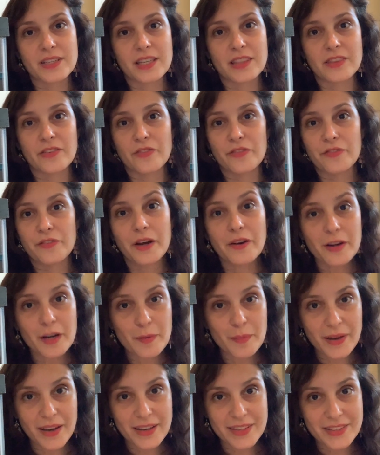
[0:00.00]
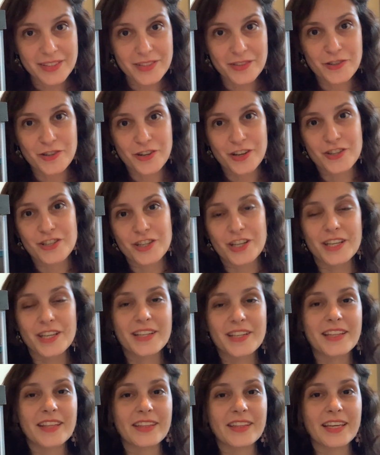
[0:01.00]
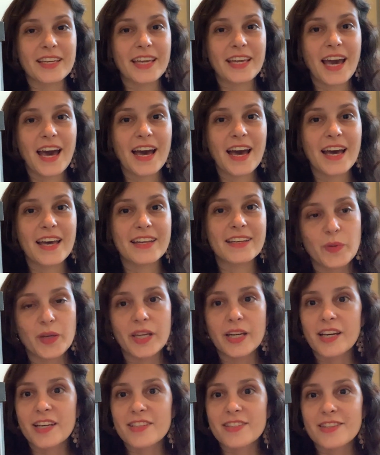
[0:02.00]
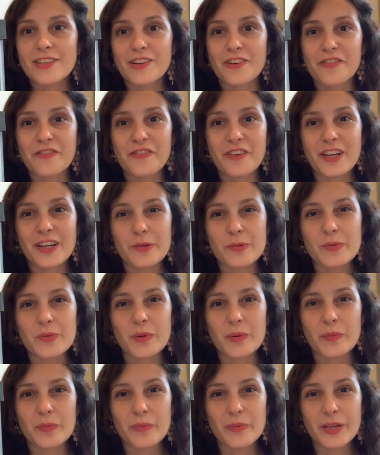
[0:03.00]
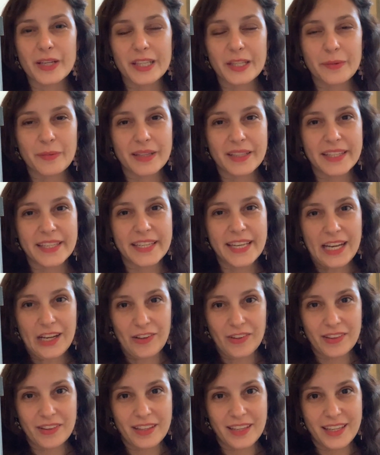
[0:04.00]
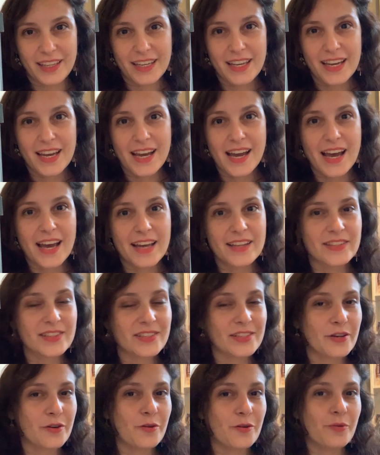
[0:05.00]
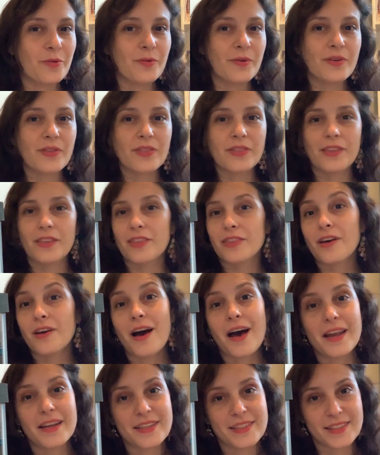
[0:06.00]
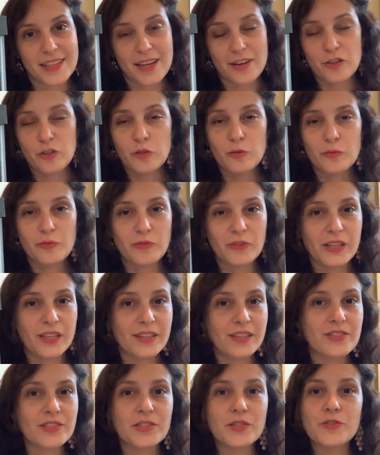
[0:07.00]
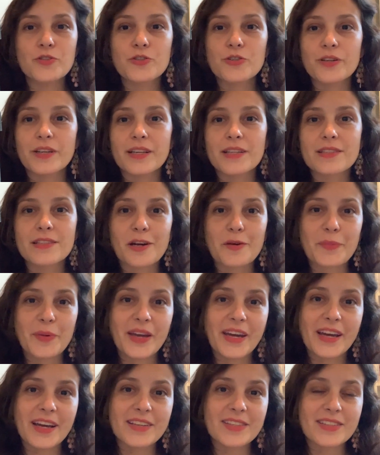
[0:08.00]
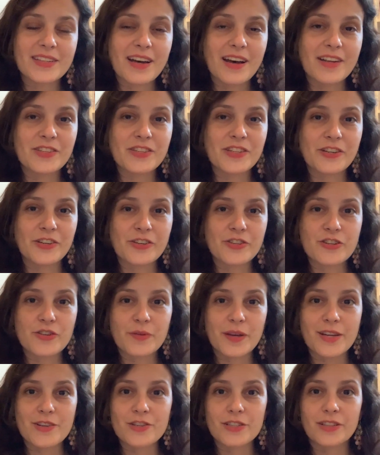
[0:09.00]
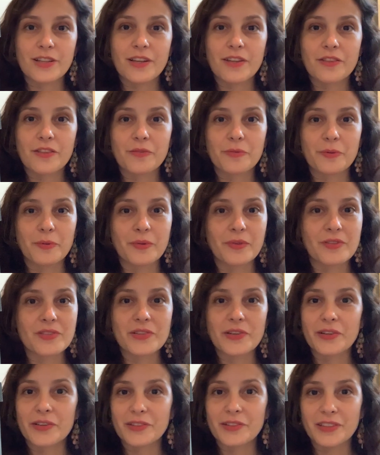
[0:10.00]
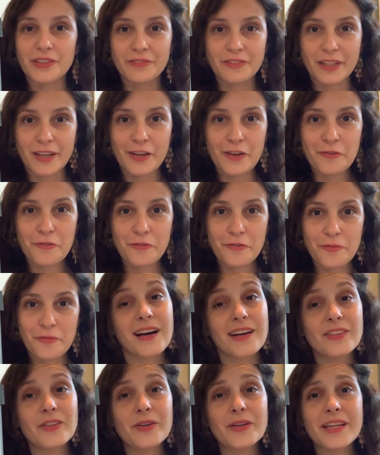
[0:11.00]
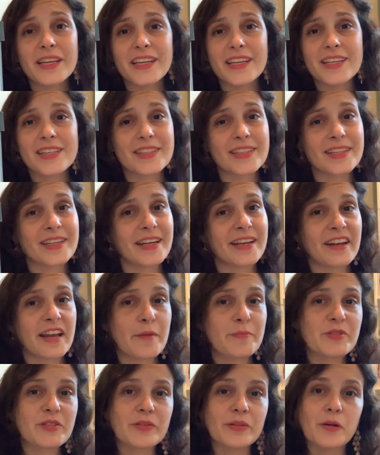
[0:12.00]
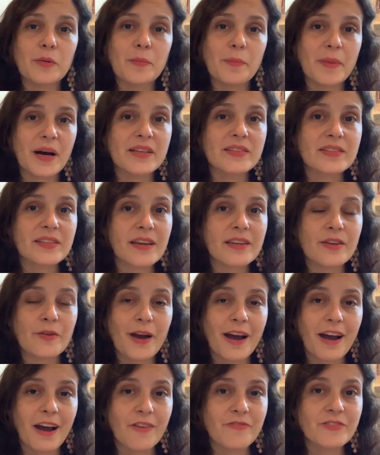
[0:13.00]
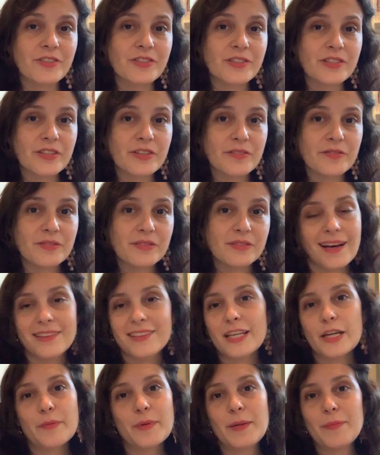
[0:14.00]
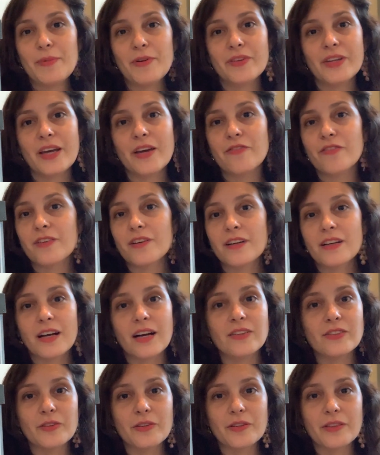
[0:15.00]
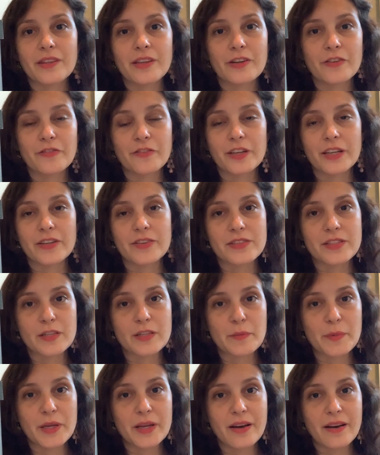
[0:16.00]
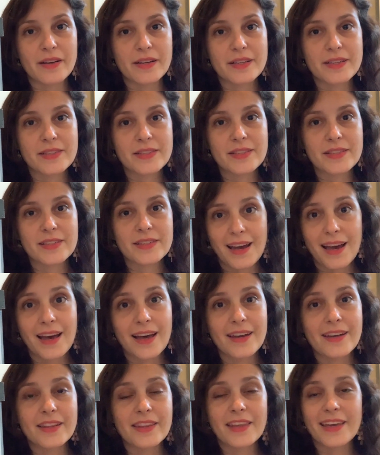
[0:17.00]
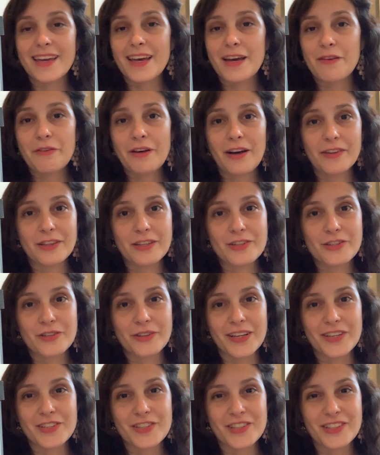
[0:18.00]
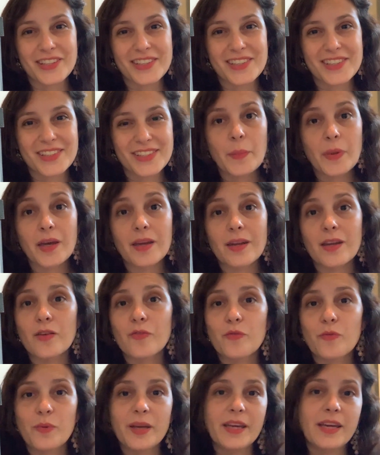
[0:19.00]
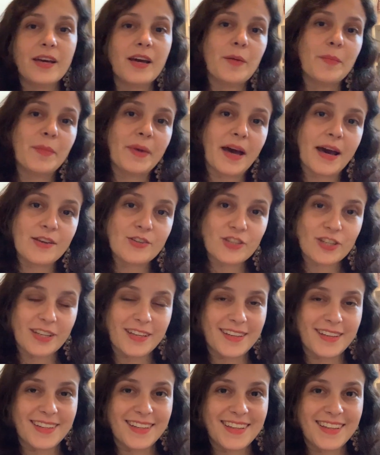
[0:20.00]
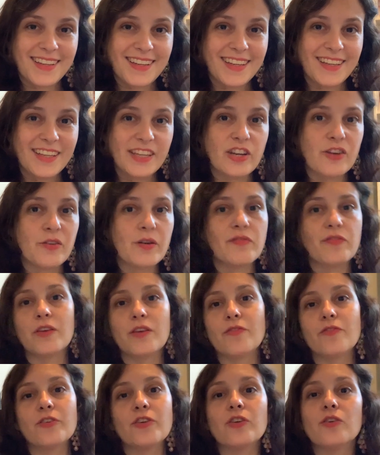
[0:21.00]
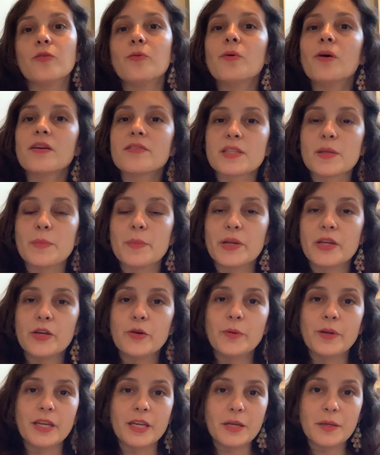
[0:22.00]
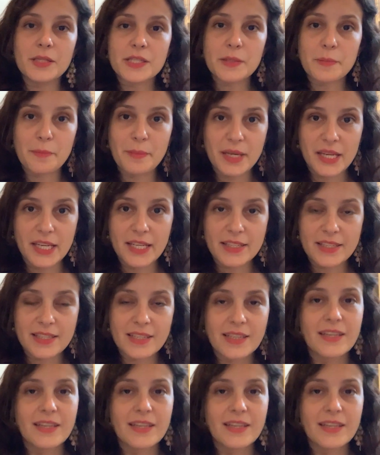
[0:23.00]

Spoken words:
get the very best nutrition that they can because their feeders were really, really healthy. And so the thought is that hopefully these nutrients are passed on to your tarantula through the circle of life. Gut loading isn't an absolute must that you have to do. A lot of people never gut load their feeders, to be honest, and they have healthy tarantulas. But if we imagine, you know, if you are somebody who eats meat